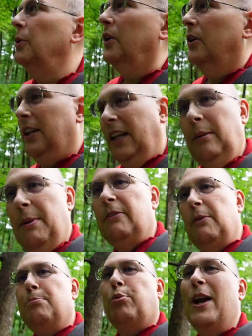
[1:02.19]
We are in a little bit of
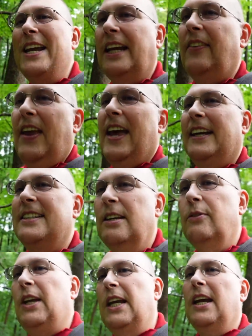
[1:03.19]
a break in the
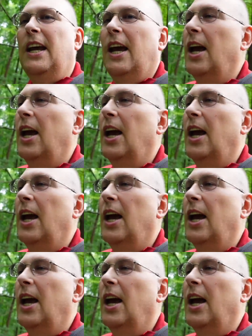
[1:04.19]
activity.